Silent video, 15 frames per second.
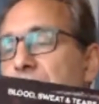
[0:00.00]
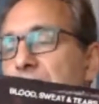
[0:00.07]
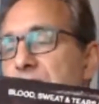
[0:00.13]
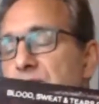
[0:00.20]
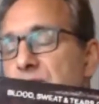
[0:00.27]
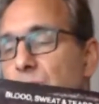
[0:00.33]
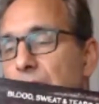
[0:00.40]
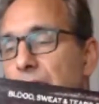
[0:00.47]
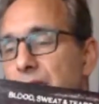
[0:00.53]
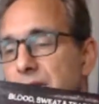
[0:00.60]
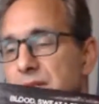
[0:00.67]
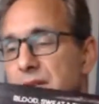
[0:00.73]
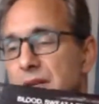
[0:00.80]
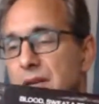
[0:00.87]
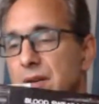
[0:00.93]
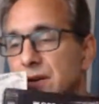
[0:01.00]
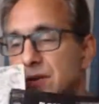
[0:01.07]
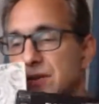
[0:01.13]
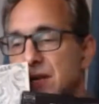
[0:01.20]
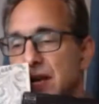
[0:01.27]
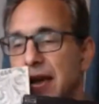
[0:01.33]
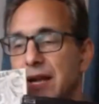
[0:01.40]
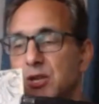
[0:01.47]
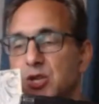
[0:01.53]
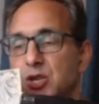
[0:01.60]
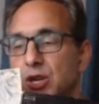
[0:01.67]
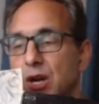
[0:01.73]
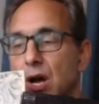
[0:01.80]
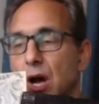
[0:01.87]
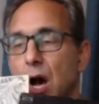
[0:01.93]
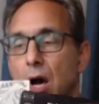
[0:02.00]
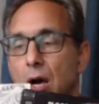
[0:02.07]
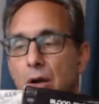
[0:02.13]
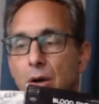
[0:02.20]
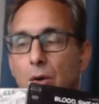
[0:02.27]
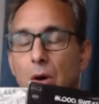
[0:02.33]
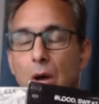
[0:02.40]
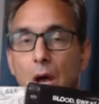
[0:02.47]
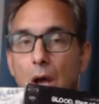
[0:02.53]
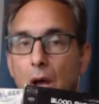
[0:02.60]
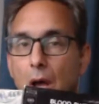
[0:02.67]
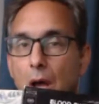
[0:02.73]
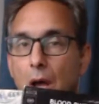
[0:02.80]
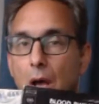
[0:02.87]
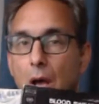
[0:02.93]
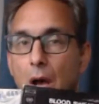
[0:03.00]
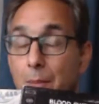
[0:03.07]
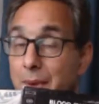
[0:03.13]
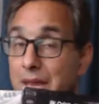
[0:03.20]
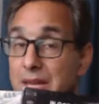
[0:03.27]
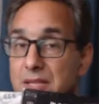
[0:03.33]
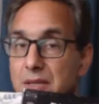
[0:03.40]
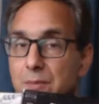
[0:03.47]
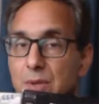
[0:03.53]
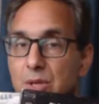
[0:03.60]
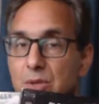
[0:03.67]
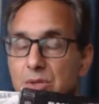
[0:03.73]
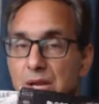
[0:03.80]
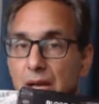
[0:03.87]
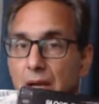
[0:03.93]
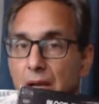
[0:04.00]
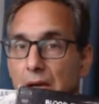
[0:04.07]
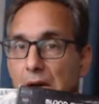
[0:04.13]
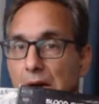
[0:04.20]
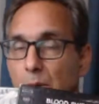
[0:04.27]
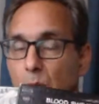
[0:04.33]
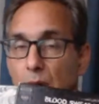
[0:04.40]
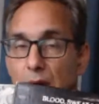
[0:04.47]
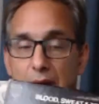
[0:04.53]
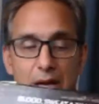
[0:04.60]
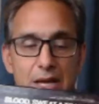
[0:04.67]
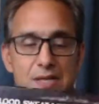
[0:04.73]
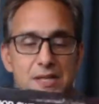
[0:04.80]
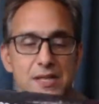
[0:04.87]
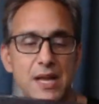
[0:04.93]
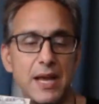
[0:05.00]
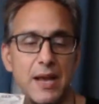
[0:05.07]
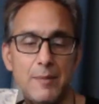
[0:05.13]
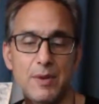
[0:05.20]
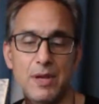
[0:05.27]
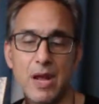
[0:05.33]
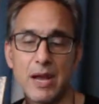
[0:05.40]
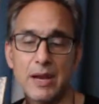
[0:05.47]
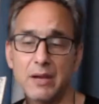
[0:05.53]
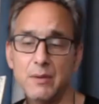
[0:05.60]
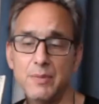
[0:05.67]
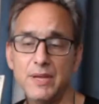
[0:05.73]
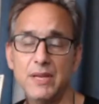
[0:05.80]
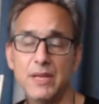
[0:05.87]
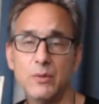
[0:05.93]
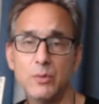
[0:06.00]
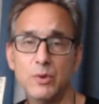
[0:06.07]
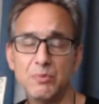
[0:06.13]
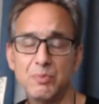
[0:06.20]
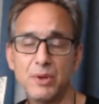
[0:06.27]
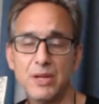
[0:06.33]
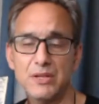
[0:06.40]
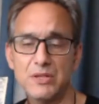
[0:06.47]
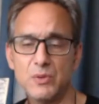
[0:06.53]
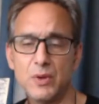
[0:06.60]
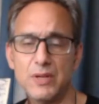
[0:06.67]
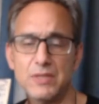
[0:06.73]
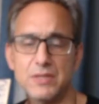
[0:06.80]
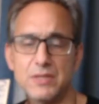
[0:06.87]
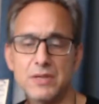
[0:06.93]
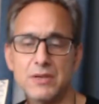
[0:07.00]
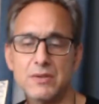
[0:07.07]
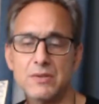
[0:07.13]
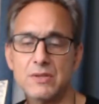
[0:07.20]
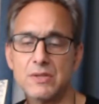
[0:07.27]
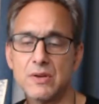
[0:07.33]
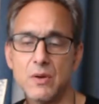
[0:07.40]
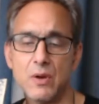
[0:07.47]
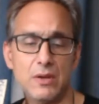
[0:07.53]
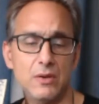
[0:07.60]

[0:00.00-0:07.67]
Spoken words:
Blood, Sweat, and Tears and Chicago. Amazing music. What can I say? I mean, I'm going to begin with Blood, Sweat, and Tears.